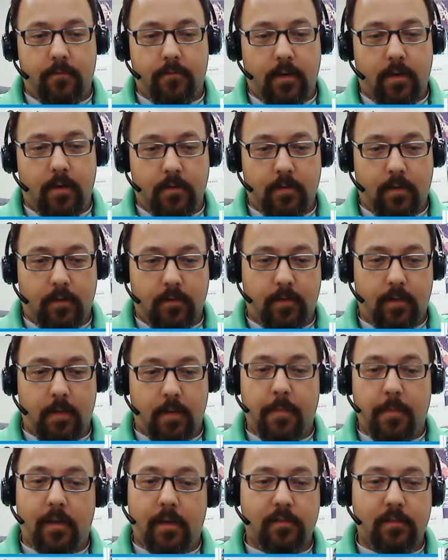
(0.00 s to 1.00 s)
a
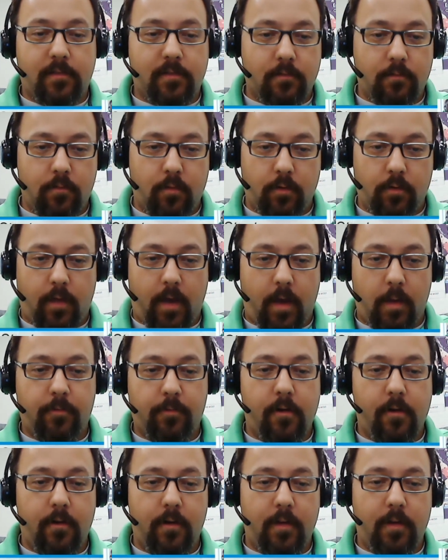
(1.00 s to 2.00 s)
DMS or
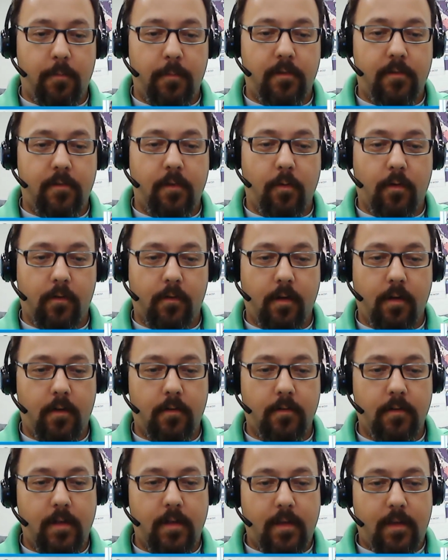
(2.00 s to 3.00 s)
library image
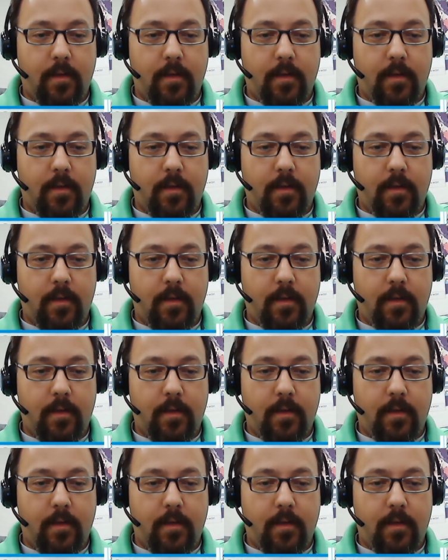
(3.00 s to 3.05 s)
URL